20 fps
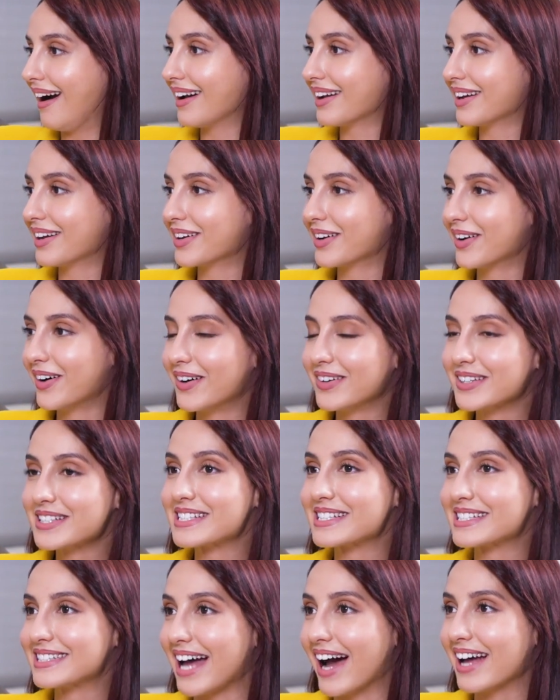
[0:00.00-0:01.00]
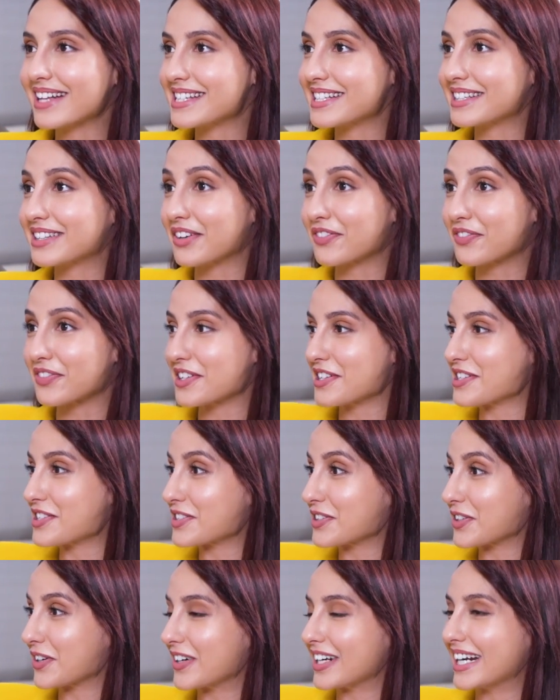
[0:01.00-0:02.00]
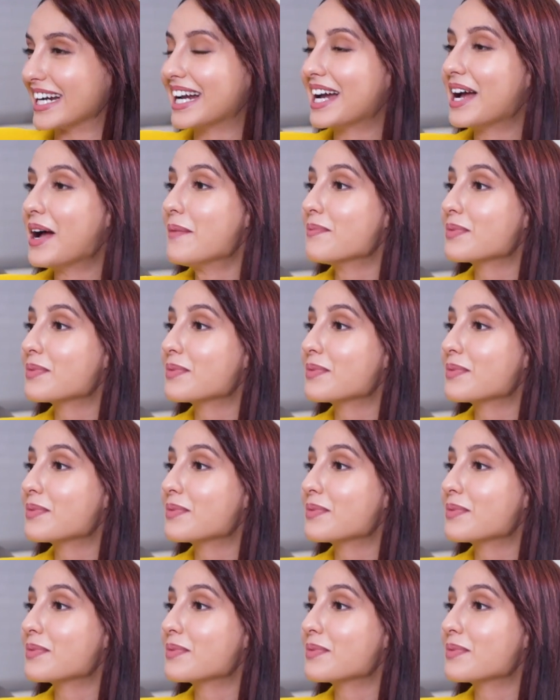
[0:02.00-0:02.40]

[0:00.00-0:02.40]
You know, that's a different story.